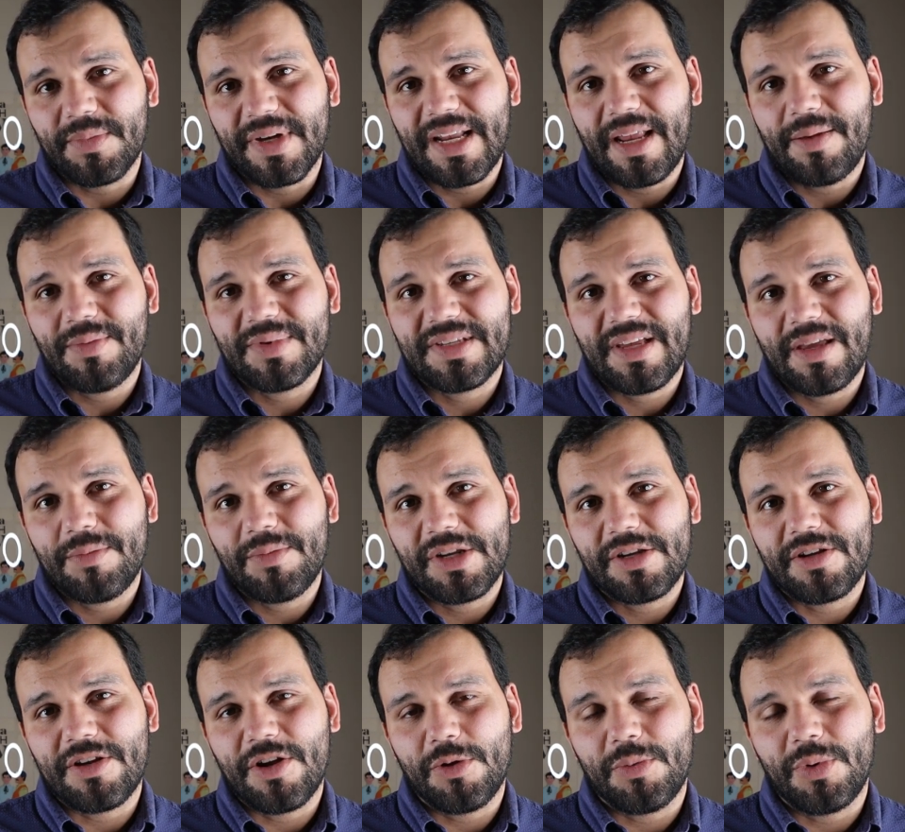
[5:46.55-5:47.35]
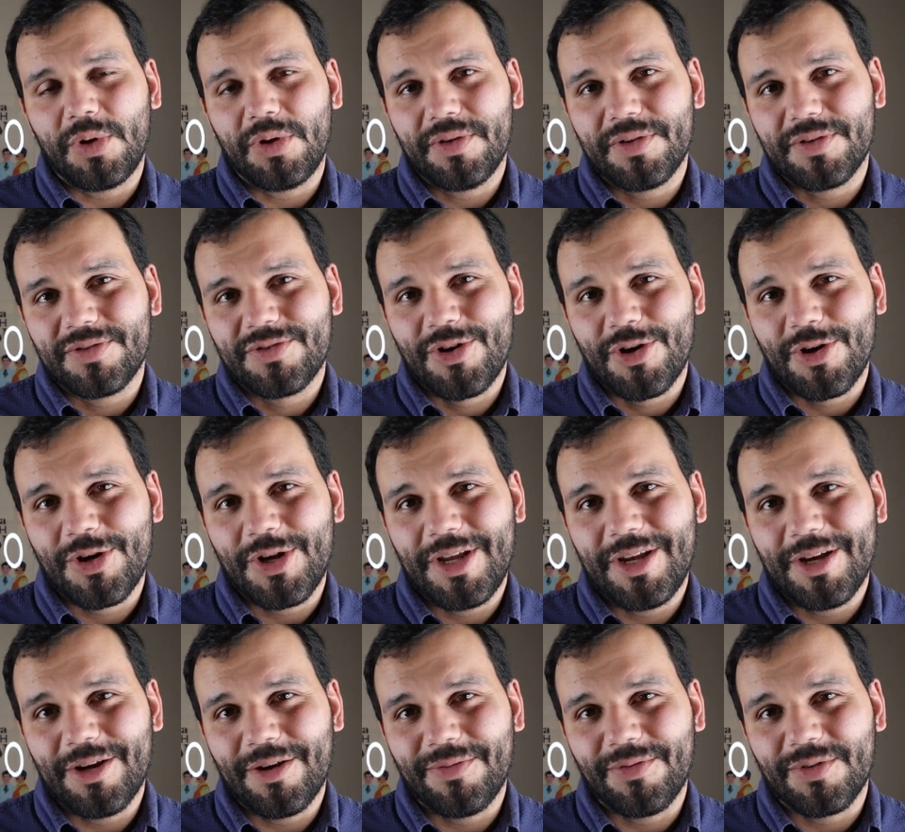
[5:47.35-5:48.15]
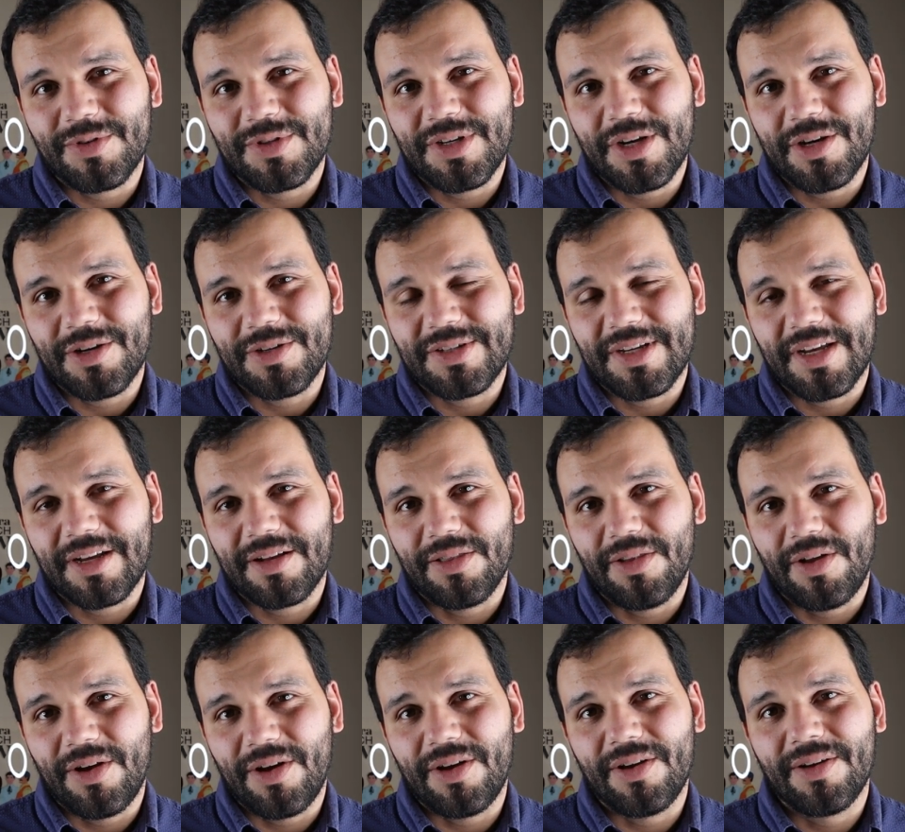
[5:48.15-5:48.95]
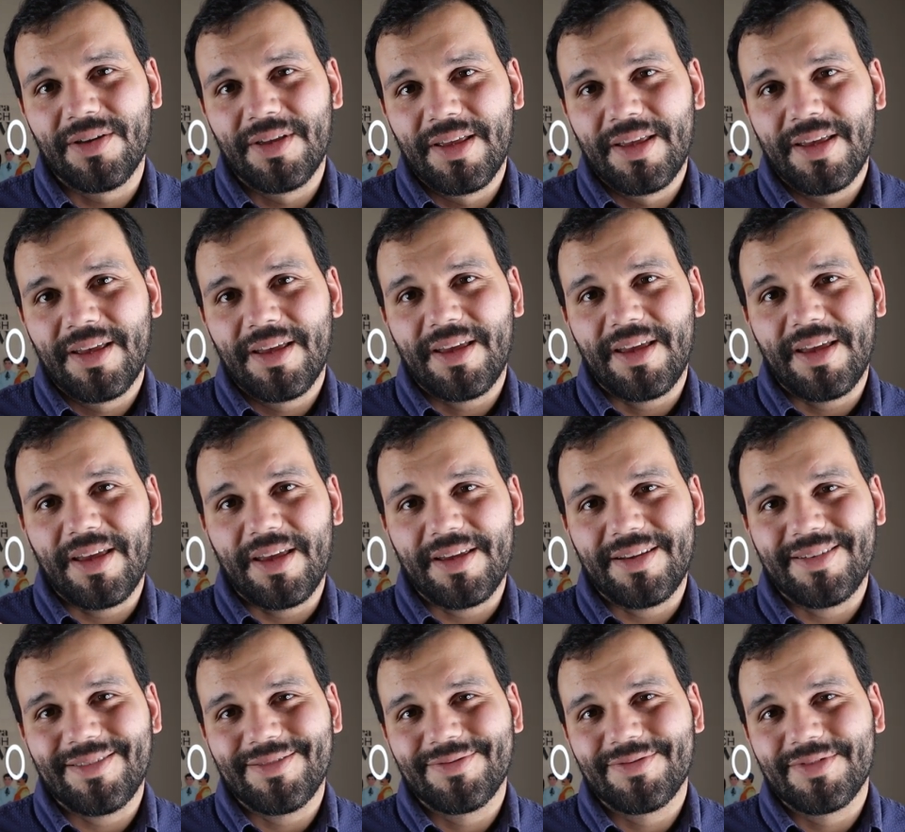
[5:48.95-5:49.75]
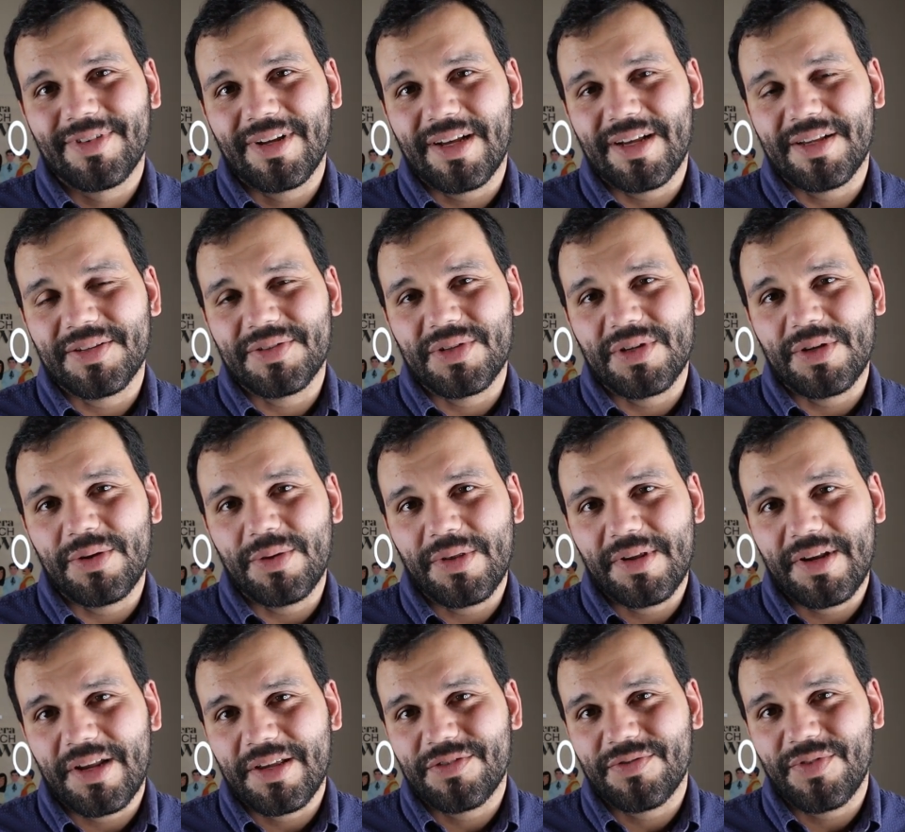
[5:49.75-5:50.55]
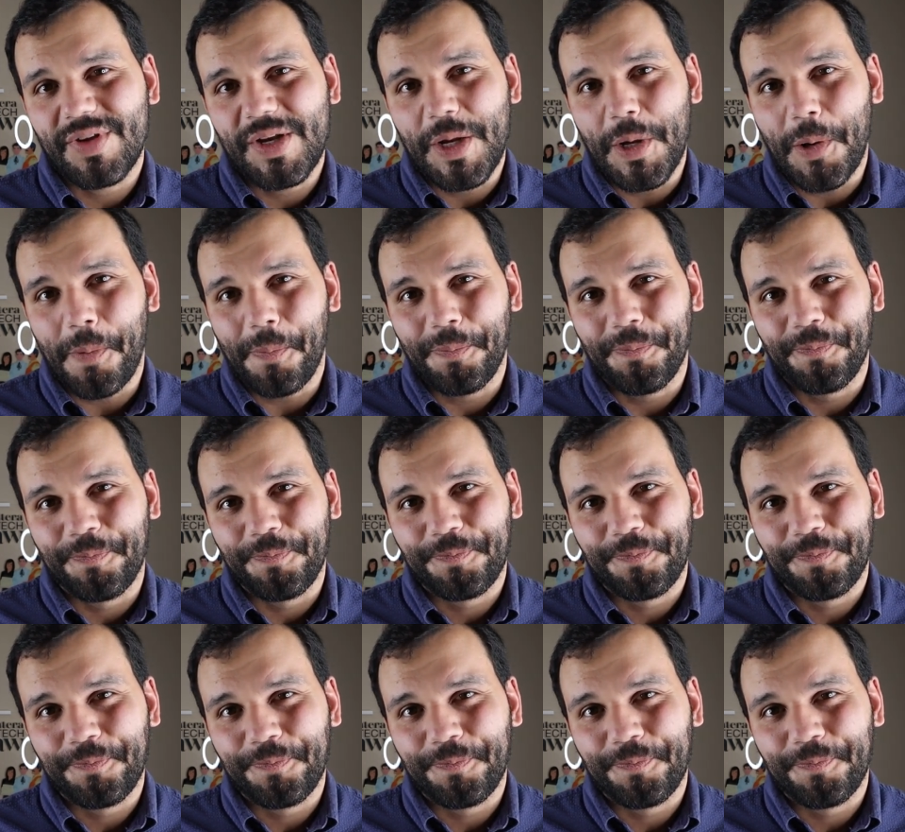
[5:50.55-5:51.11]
My name is Damjan DeNoble, attorney here at Frontera Tech Law, and I'll see you in the next video.